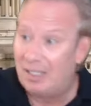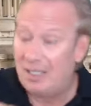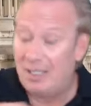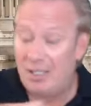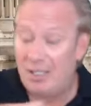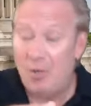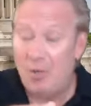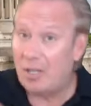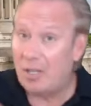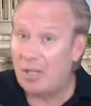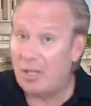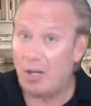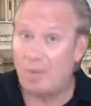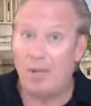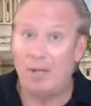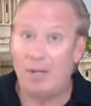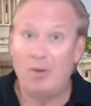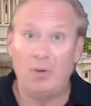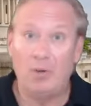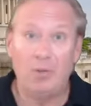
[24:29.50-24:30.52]
you want to talk
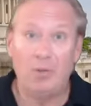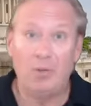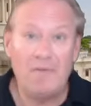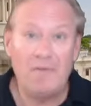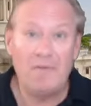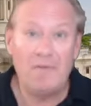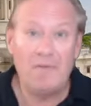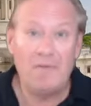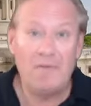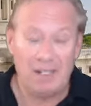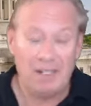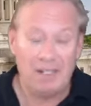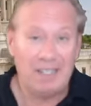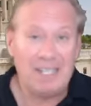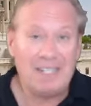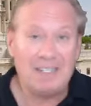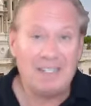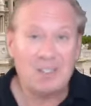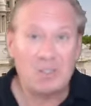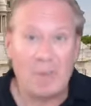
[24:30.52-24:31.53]
about no love there. They
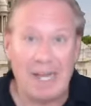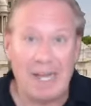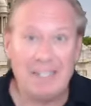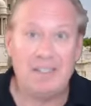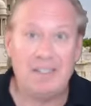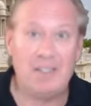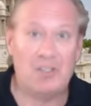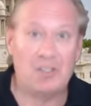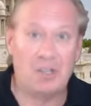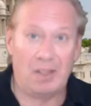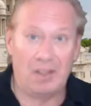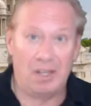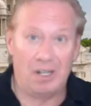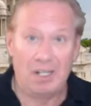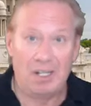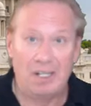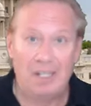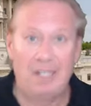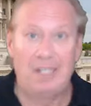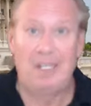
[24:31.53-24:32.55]
despise each other.
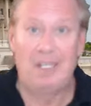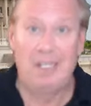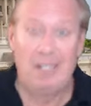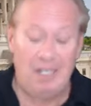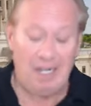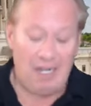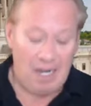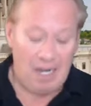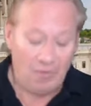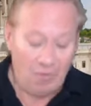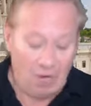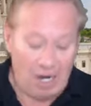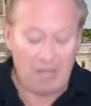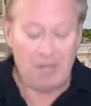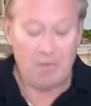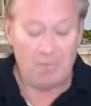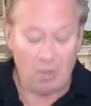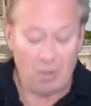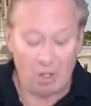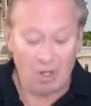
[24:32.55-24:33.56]
And
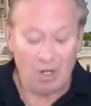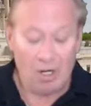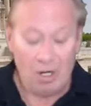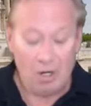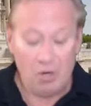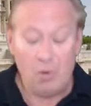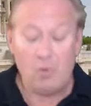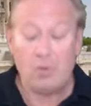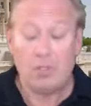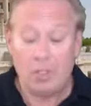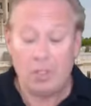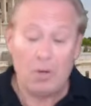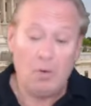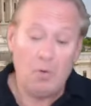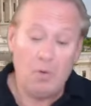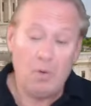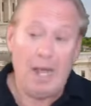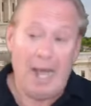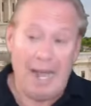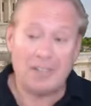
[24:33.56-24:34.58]
Regenberg,
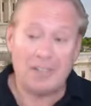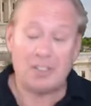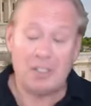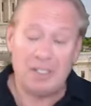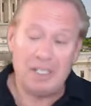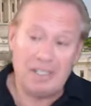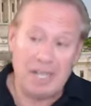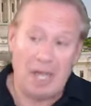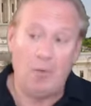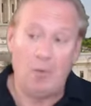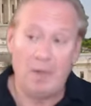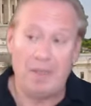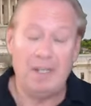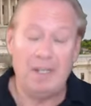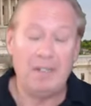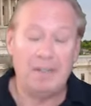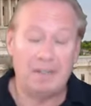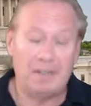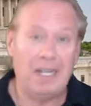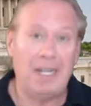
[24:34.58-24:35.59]
who actually dealt with
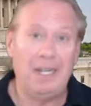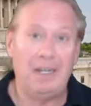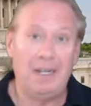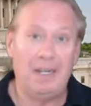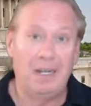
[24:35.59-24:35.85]
it and said,